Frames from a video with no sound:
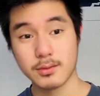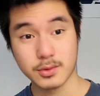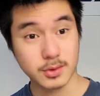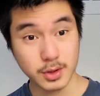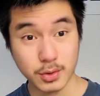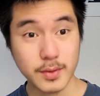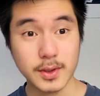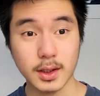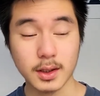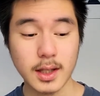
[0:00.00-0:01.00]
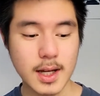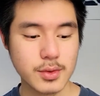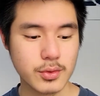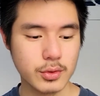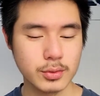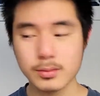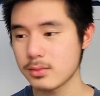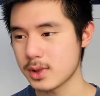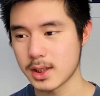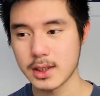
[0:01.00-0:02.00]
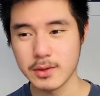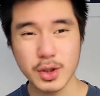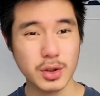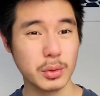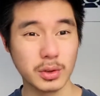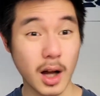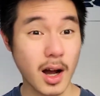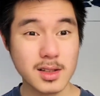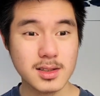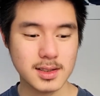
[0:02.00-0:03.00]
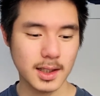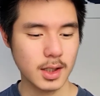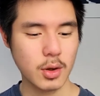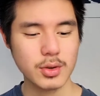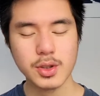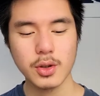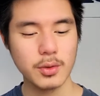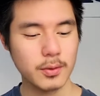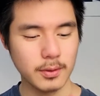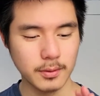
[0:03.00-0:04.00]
The Drifting Classroom, the TV show Lost, and also